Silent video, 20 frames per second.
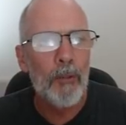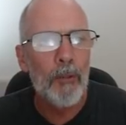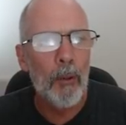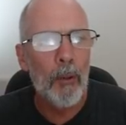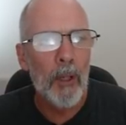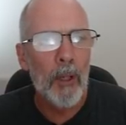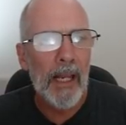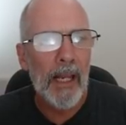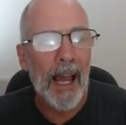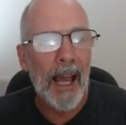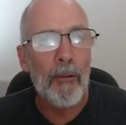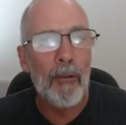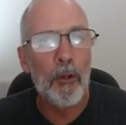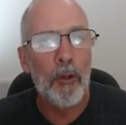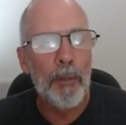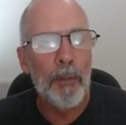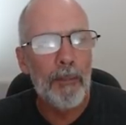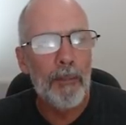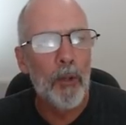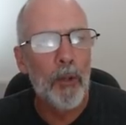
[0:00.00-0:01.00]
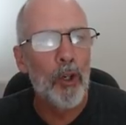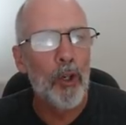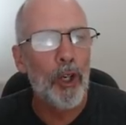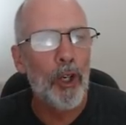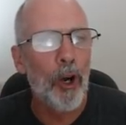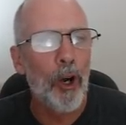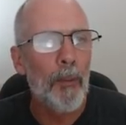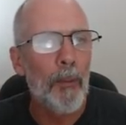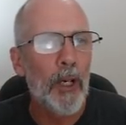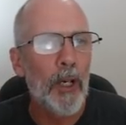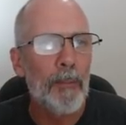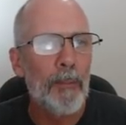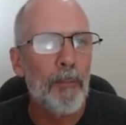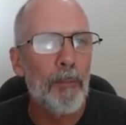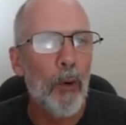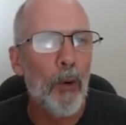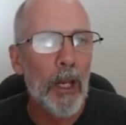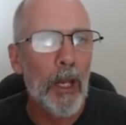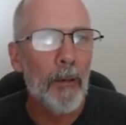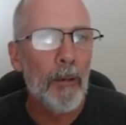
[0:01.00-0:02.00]
Probably that would be more common in
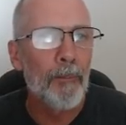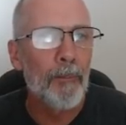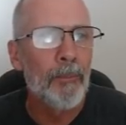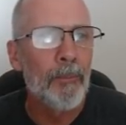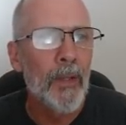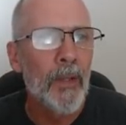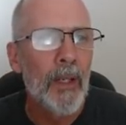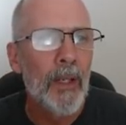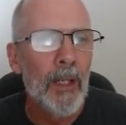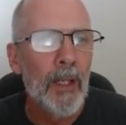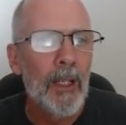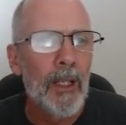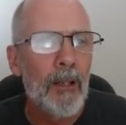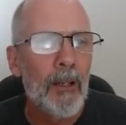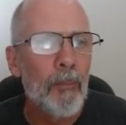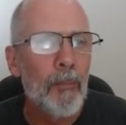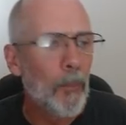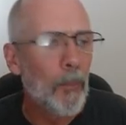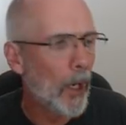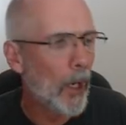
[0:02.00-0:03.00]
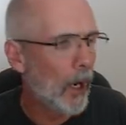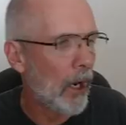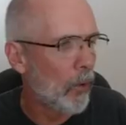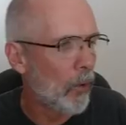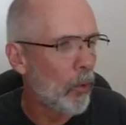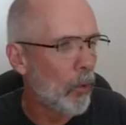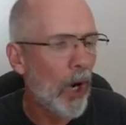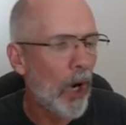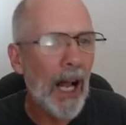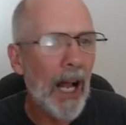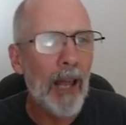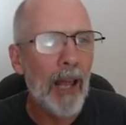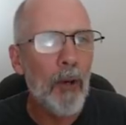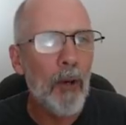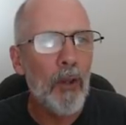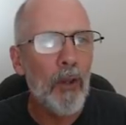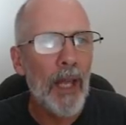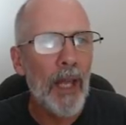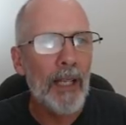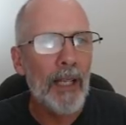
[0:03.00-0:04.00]
Britain. But while I'm
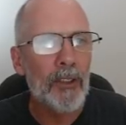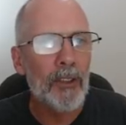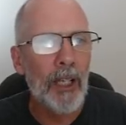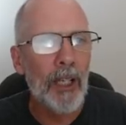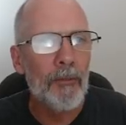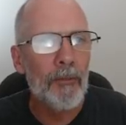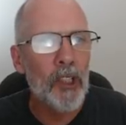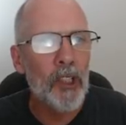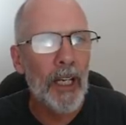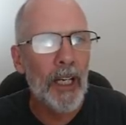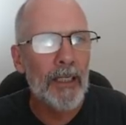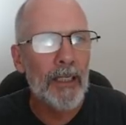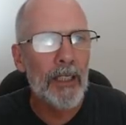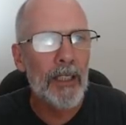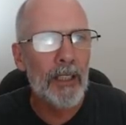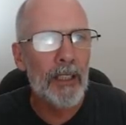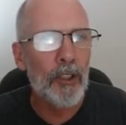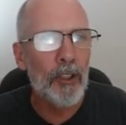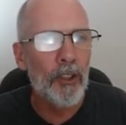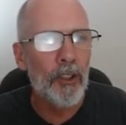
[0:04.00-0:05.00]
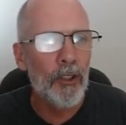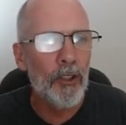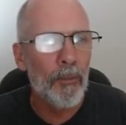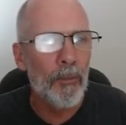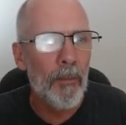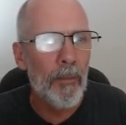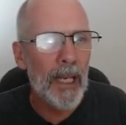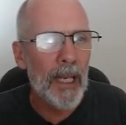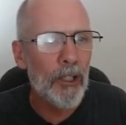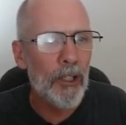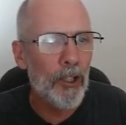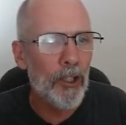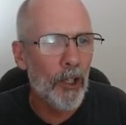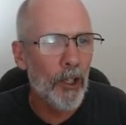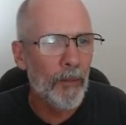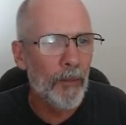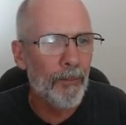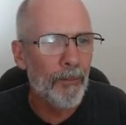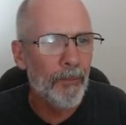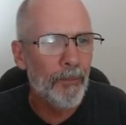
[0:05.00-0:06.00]
on that subject, I should
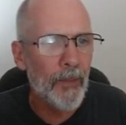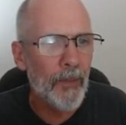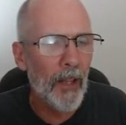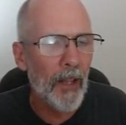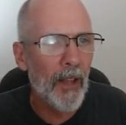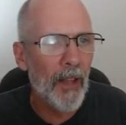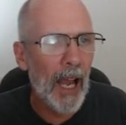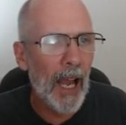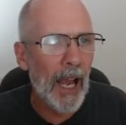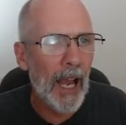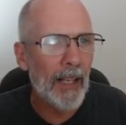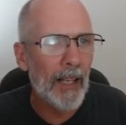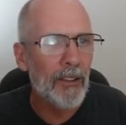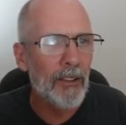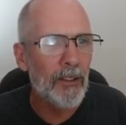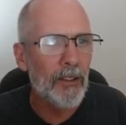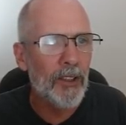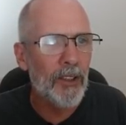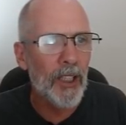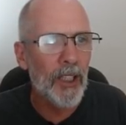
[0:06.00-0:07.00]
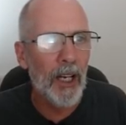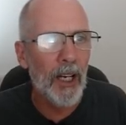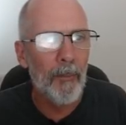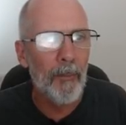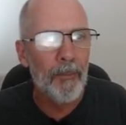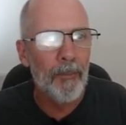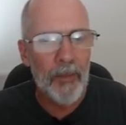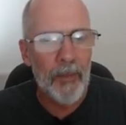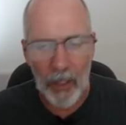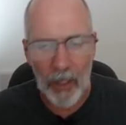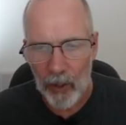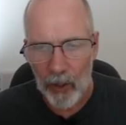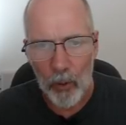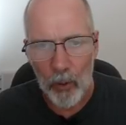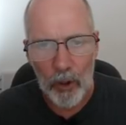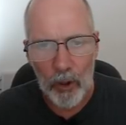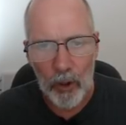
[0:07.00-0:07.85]
mention that an